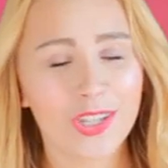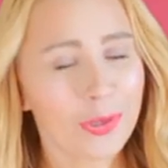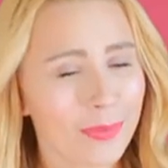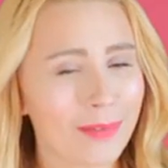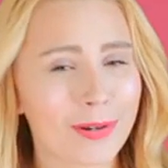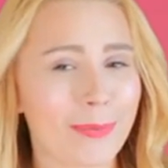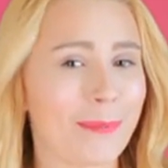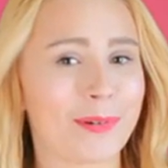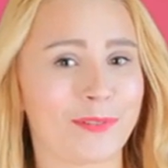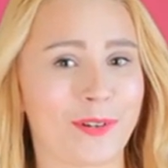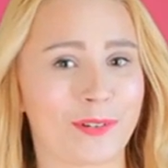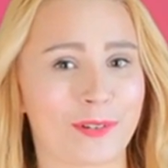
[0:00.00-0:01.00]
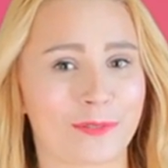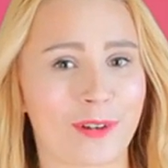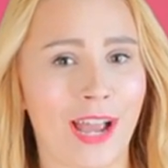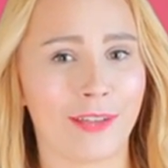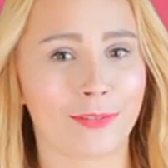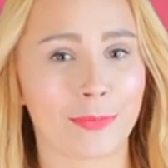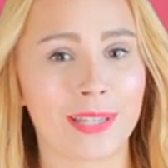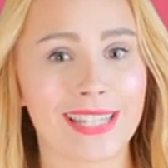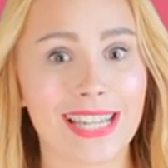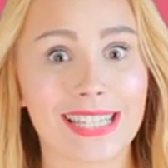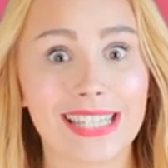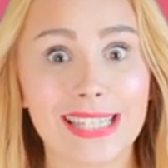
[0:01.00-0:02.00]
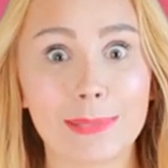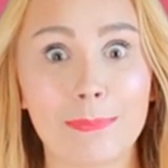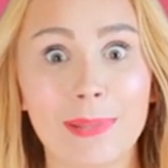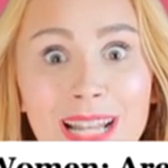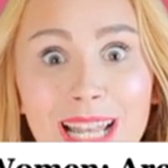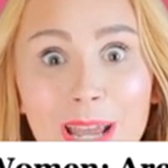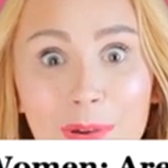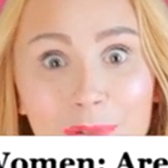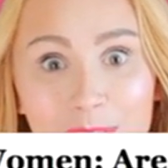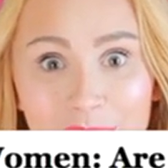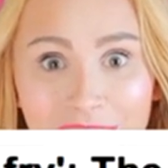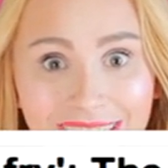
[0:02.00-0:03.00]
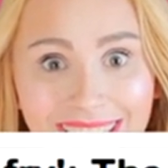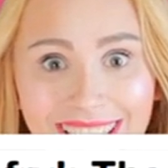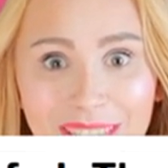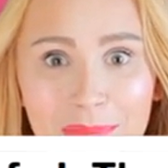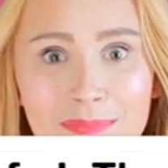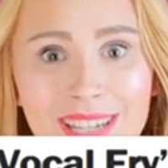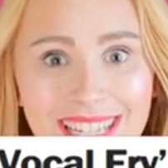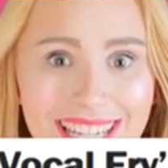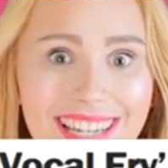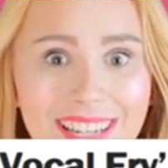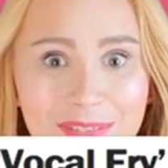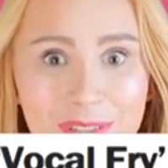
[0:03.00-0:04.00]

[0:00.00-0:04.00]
You may remember vocal fry from its explosion in the media